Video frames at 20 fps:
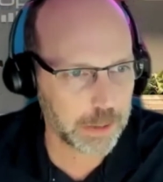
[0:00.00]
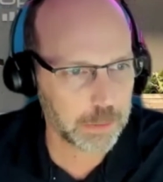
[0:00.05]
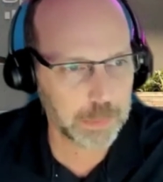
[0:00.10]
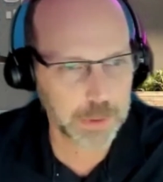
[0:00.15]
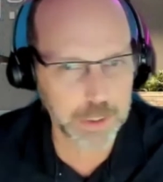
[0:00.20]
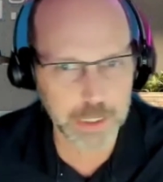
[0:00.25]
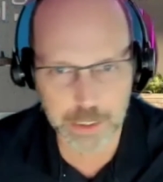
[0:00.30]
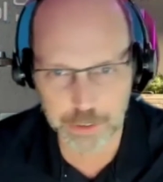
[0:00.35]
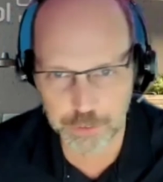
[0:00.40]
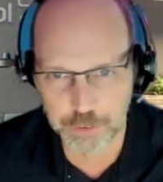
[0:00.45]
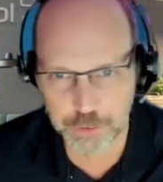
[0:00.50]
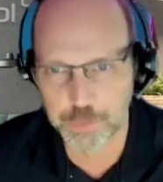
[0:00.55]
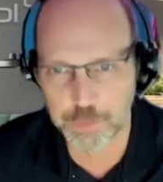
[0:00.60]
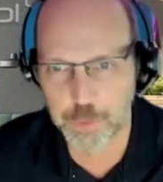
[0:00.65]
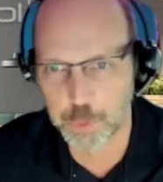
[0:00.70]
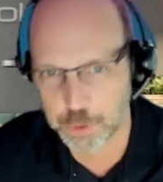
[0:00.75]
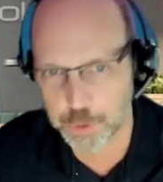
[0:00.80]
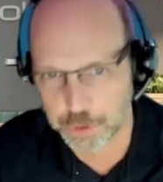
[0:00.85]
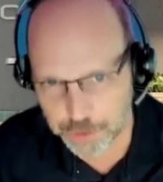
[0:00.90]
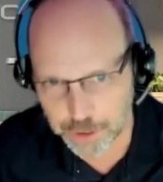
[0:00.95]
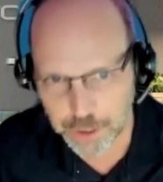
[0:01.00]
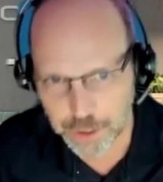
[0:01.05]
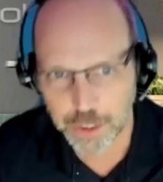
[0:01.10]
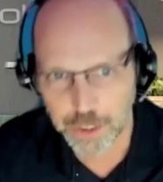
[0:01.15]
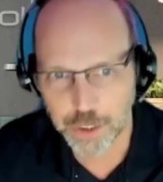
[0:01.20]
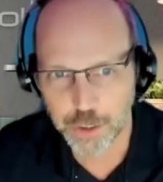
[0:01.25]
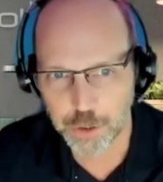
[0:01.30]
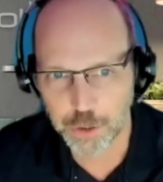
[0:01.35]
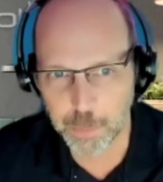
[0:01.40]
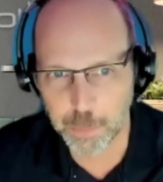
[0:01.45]
But there's, of course,
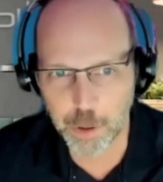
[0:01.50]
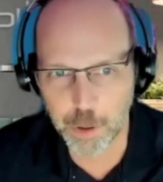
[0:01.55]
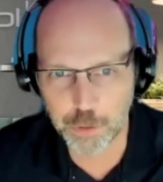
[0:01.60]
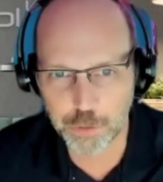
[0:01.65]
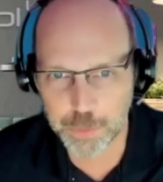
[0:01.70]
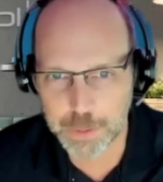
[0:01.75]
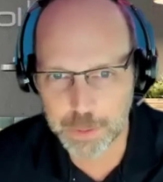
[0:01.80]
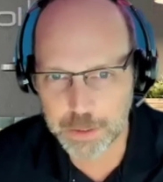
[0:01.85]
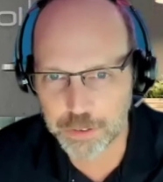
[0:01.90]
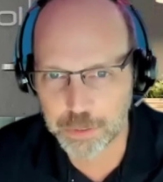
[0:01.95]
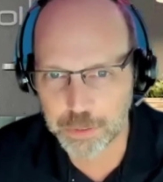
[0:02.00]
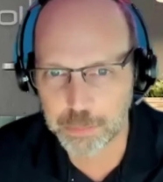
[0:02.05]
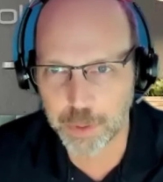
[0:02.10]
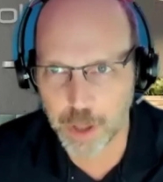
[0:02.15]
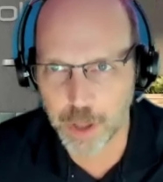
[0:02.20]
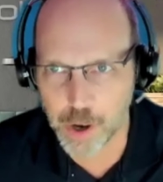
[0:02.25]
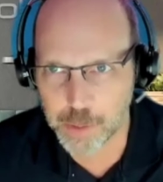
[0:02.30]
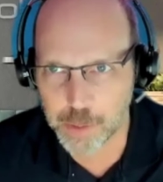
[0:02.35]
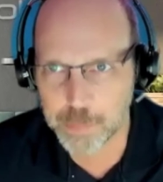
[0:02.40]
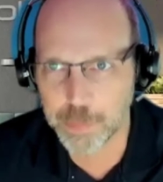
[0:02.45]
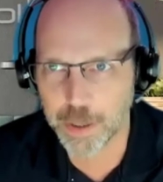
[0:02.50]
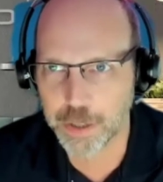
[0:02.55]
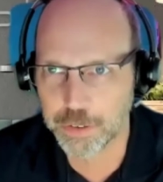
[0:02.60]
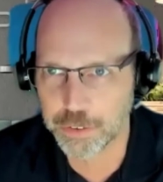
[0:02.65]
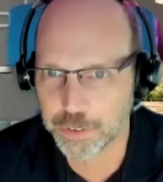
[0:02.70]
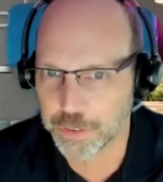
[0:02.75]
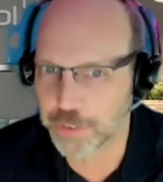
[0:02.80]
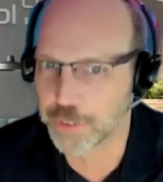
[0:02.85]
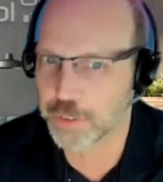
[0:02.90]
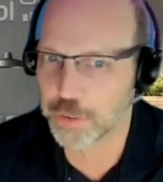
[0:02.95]
your most recent blog post
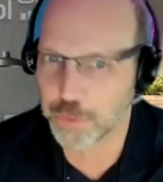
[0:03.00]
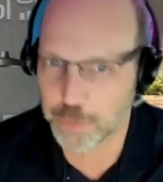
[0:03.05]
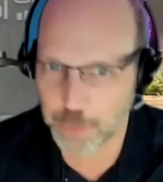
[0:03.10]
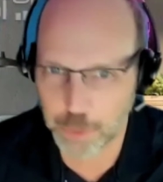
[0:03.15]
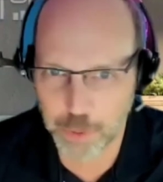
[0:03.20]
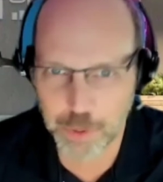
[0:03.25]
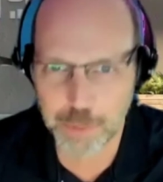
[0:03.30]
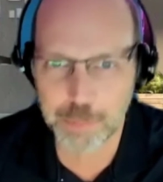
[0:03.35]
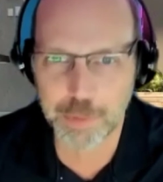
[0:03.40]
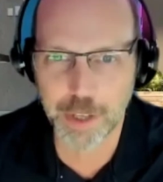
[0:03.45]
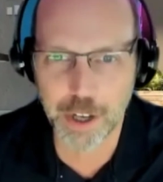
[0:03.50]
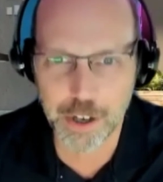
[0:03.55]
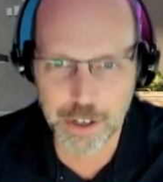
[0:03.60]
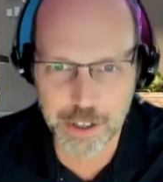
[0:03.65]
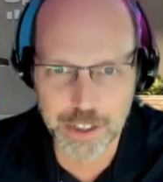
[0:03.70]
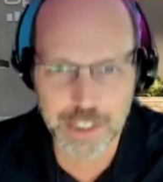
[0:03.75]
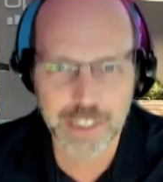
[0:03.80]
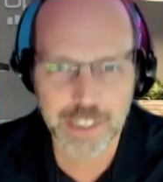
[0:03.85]
on the ControlUp blog.